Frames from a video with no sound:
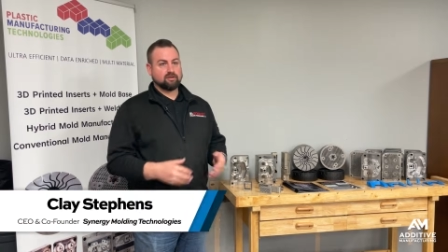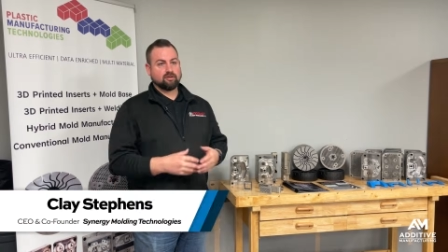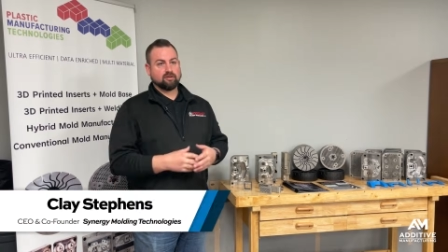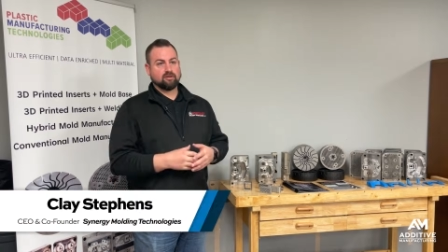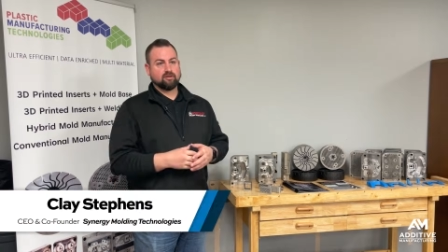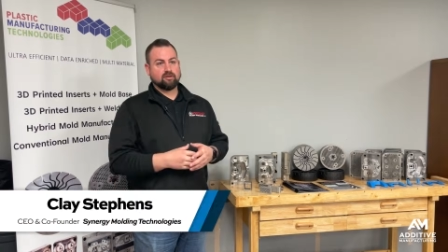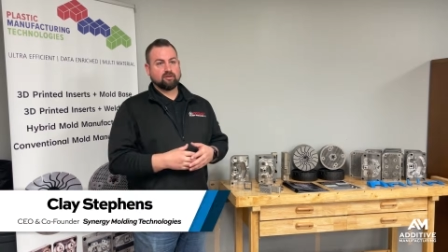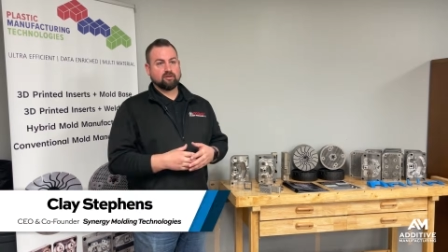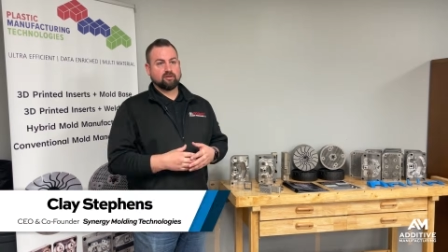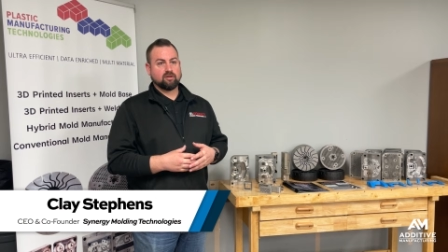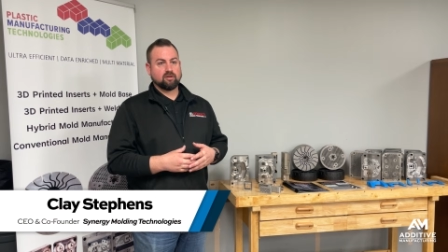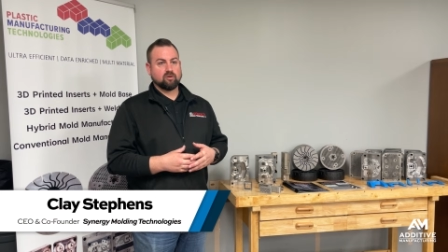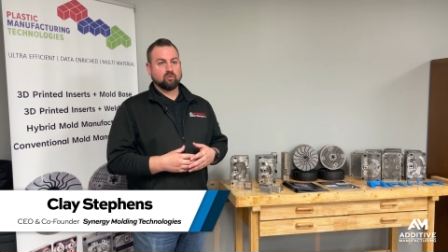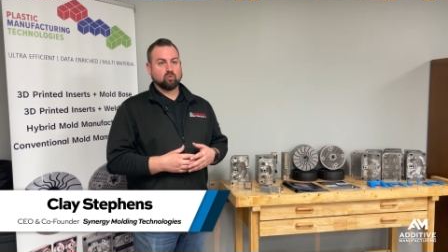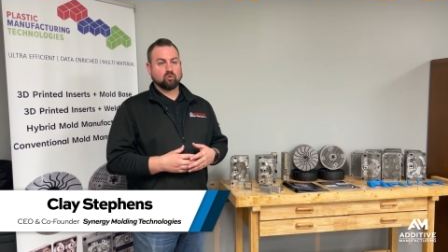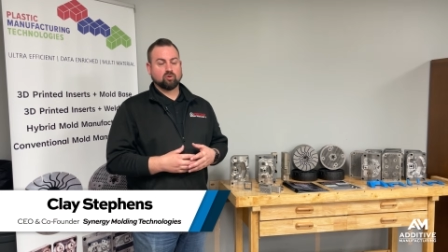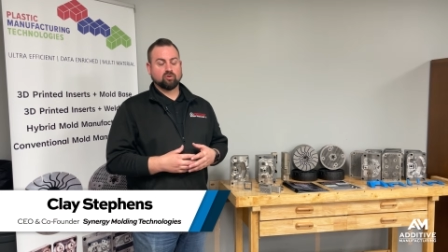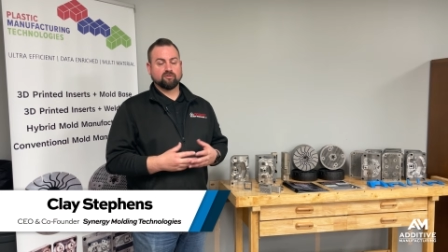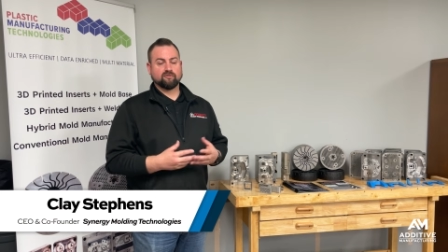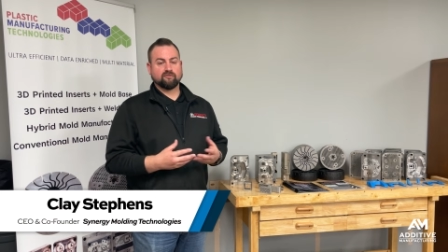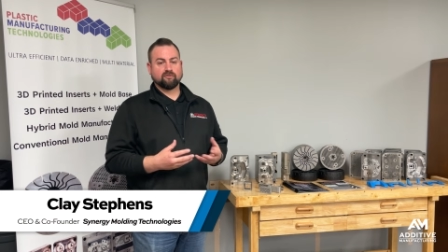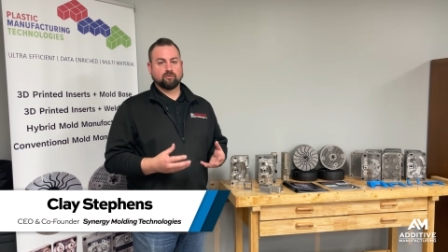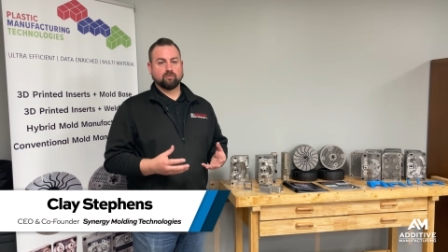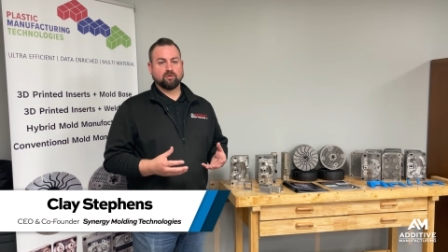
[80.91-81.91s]
in the
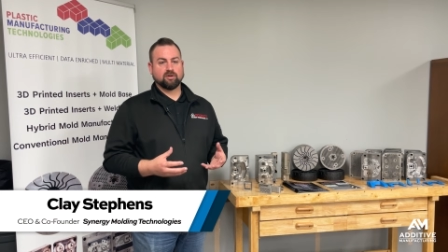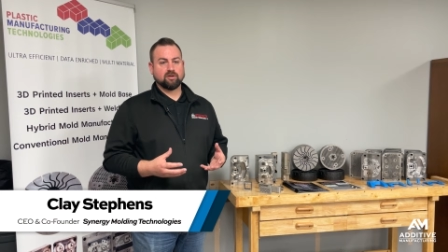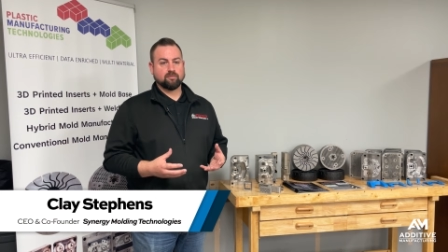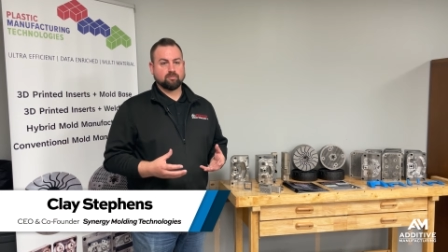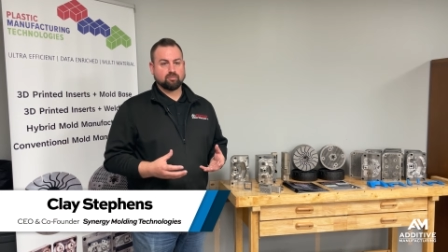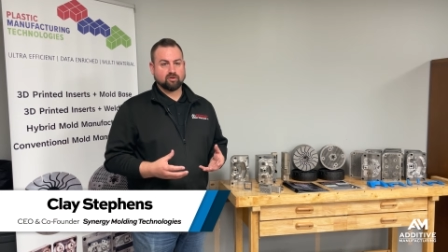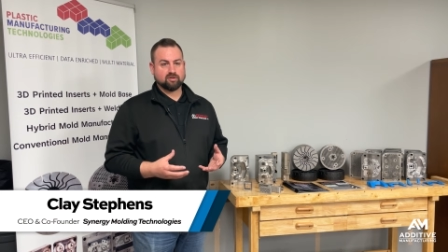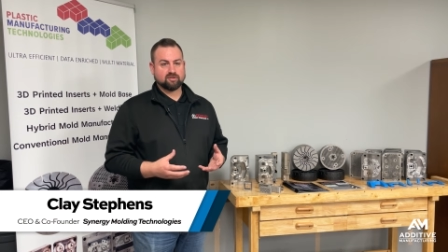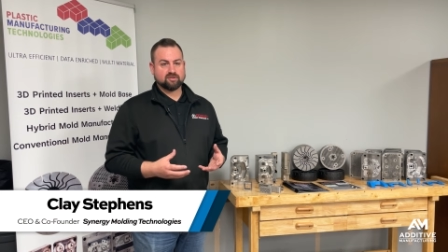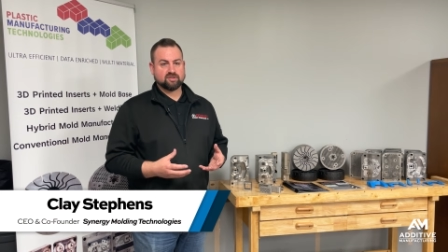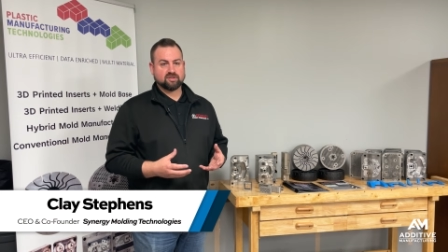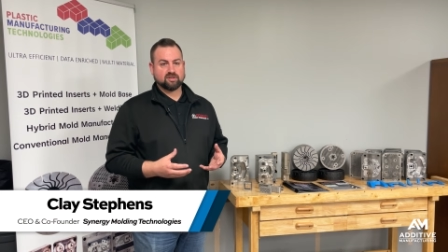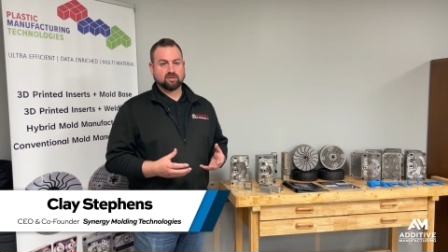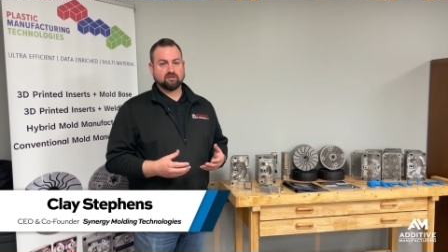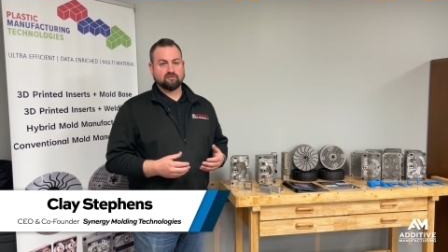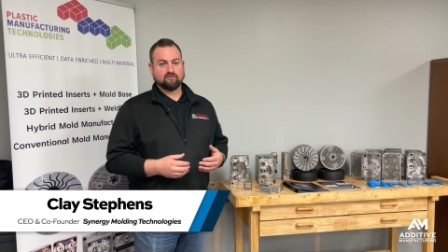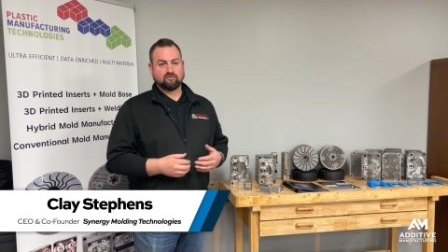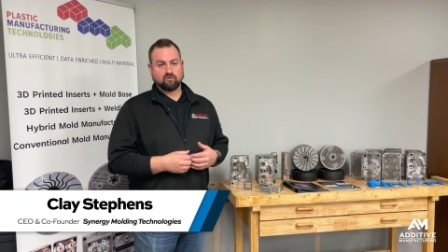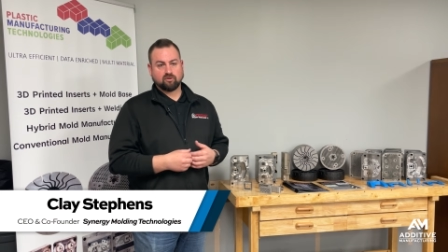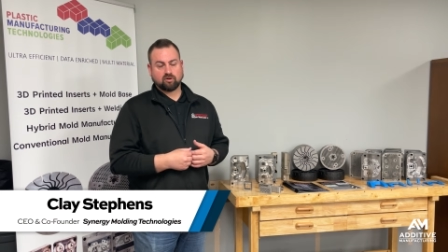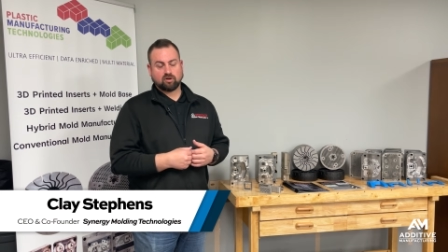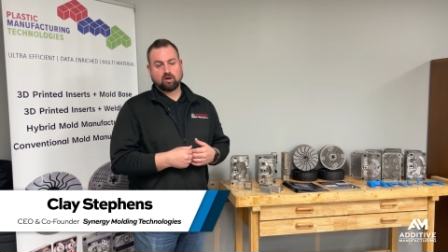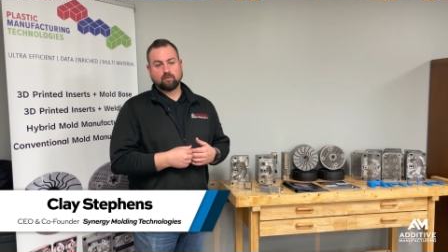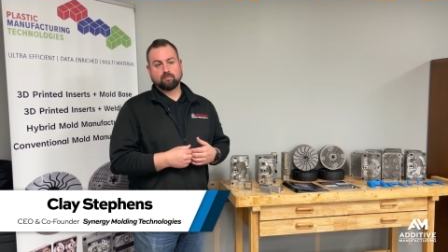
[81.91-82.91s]
world of 3D printing,
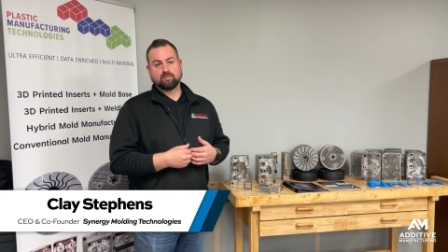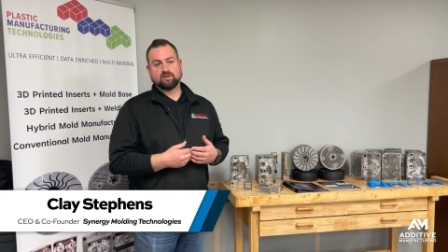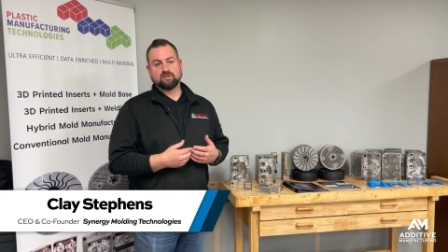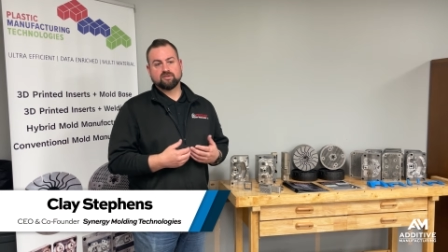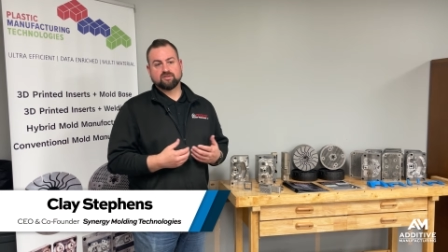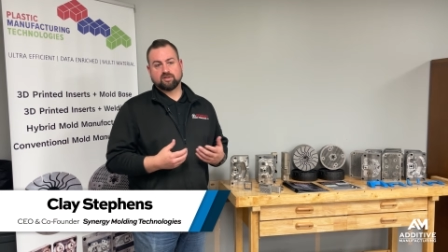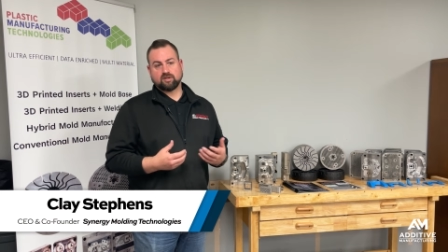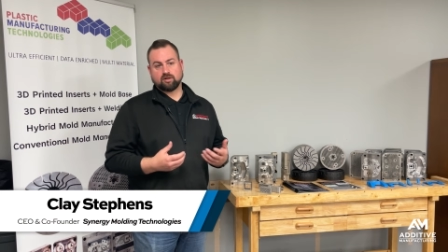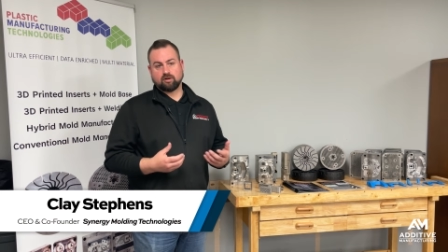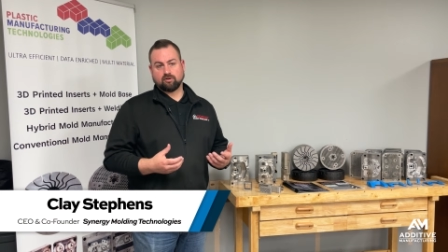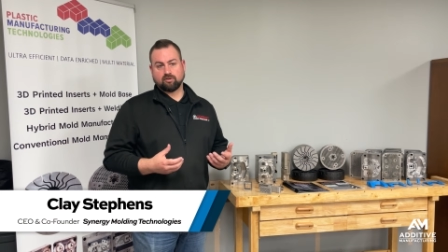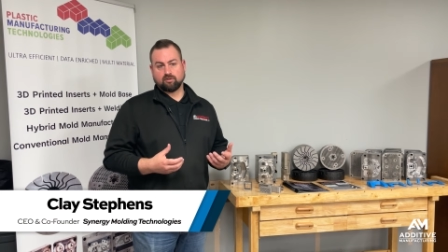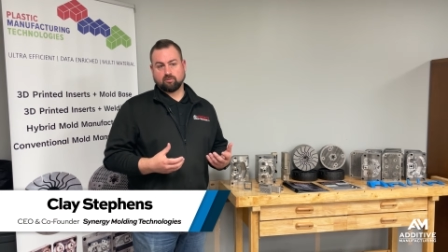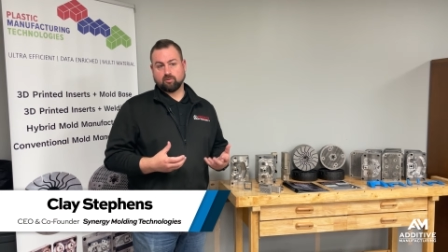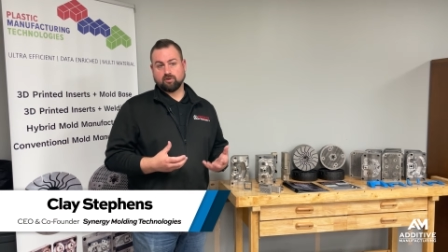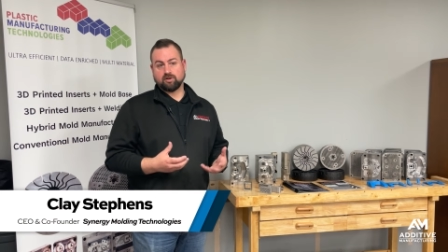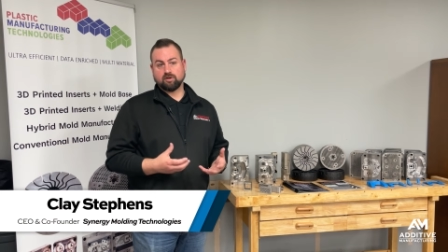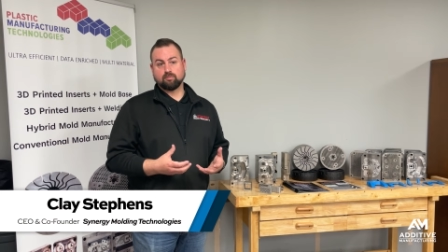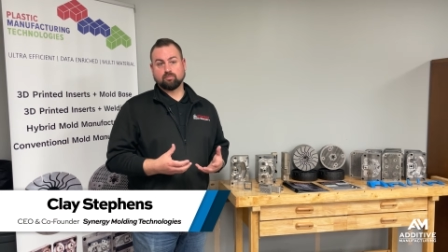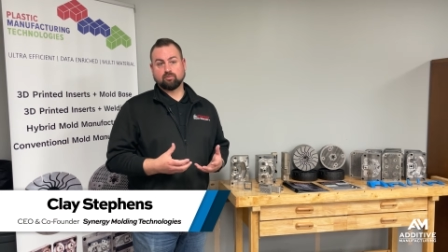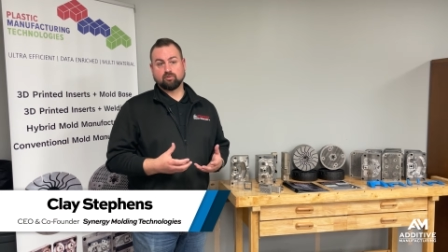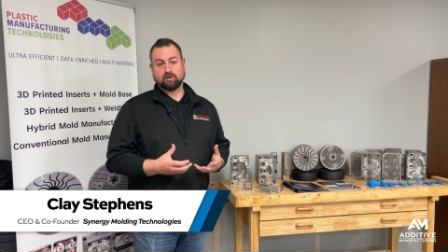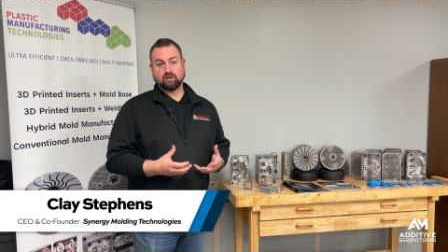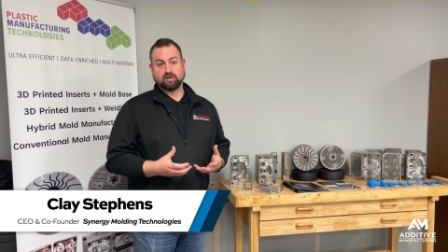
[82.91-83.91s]
for companies that are
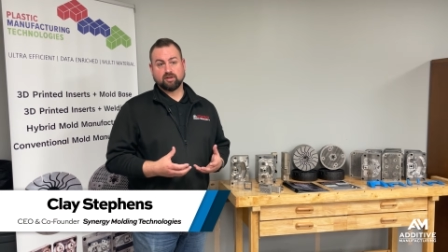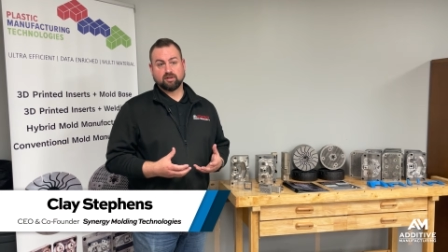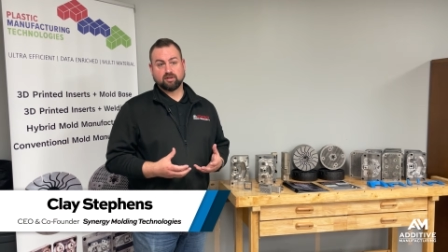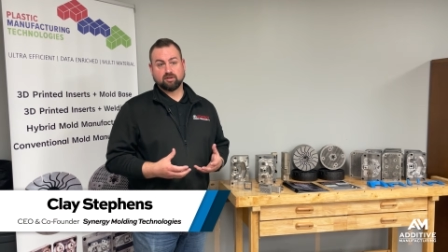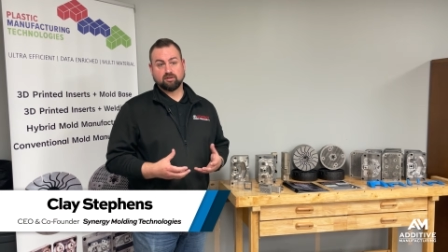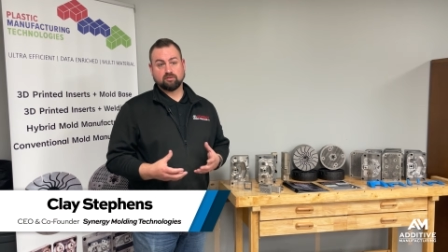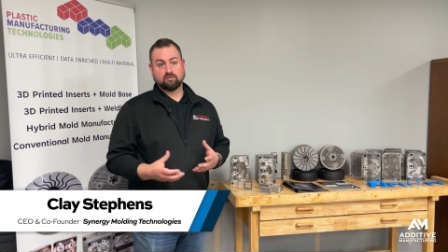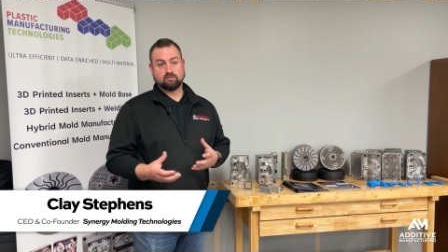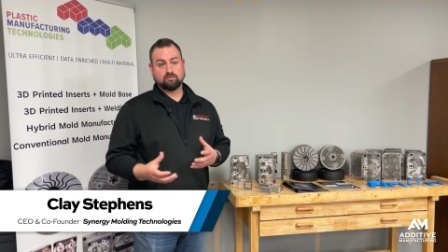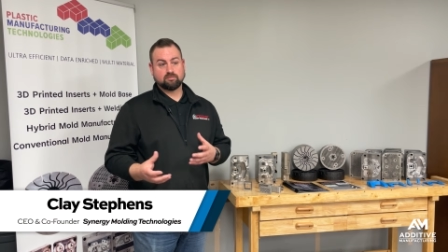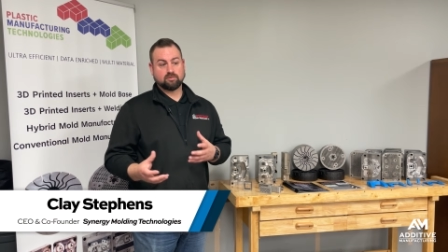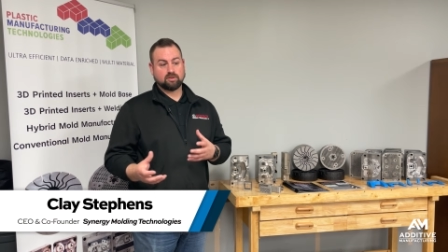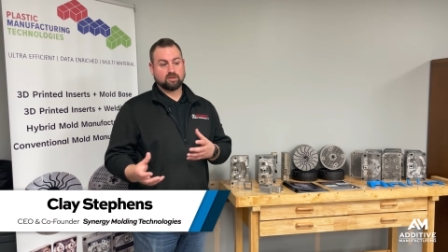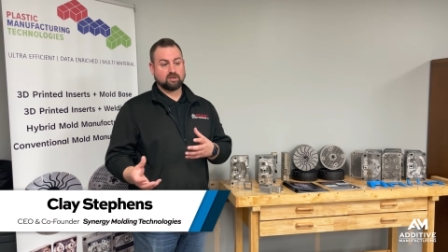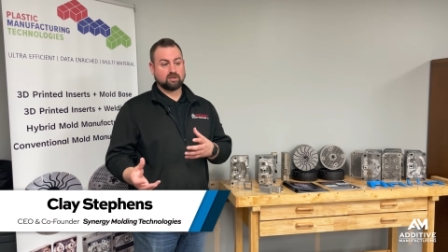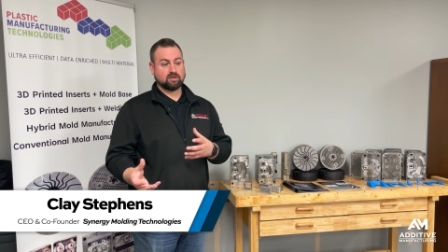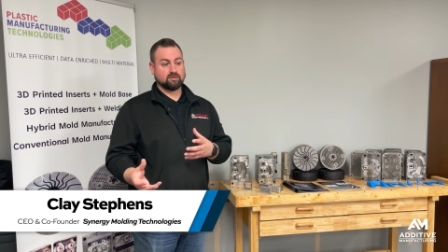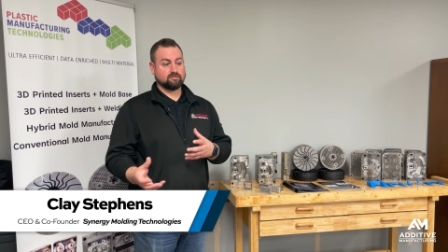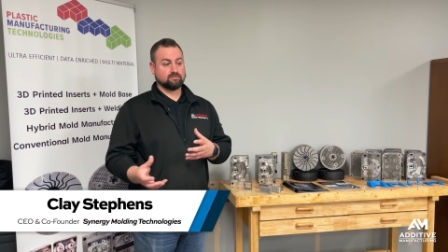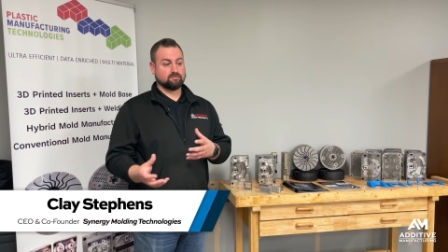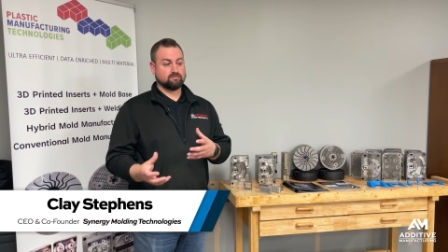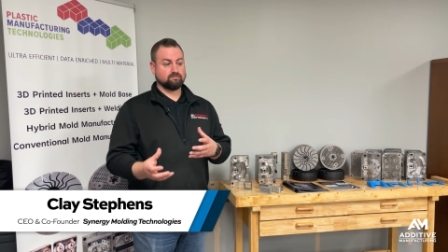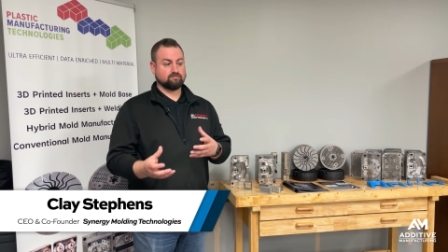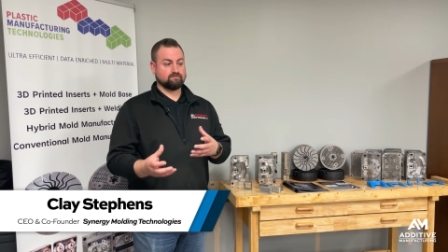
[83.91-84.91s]
3D printing
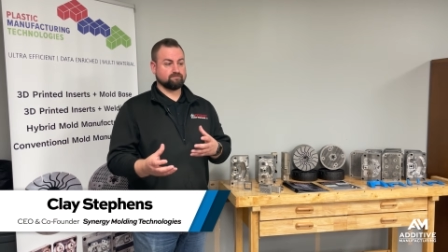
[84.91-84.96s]
uh,